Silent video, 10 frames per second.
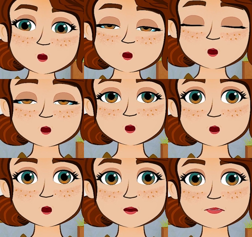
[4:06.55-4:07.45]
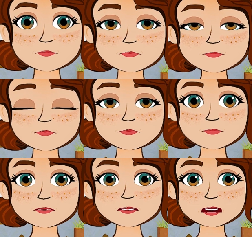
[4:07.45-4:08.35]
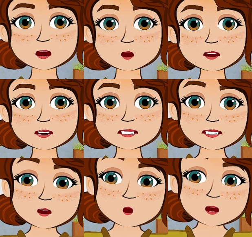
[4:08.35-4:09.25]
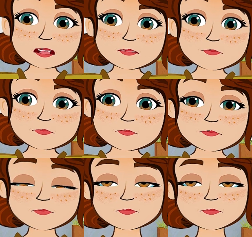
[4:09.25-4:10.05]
She looked at me and asked me, how was this possible? I